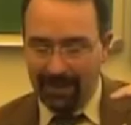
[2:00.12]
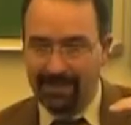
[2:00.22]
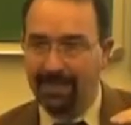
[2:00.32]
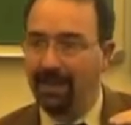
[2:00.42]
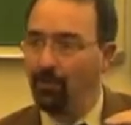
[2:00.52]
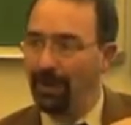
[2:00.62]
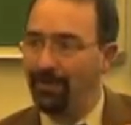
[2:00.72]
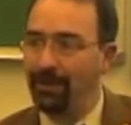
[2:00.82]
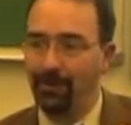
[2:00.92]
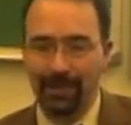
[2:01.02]
I said that
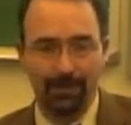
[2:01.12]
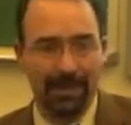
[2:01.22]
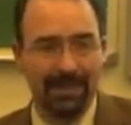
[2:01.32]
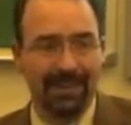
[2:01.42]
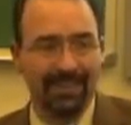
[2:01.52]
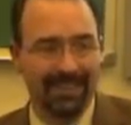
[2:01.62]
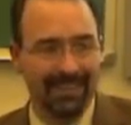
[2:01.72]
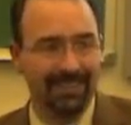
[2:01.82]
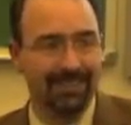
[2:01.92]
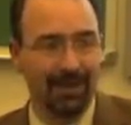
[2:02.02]
whatever you expect out of the
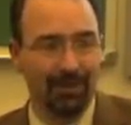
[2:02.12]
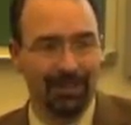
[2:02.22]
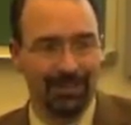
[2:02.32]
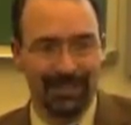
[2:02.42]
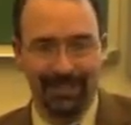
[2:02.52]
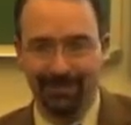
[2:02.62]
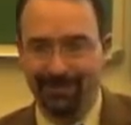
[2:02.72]
kids, they will achieve.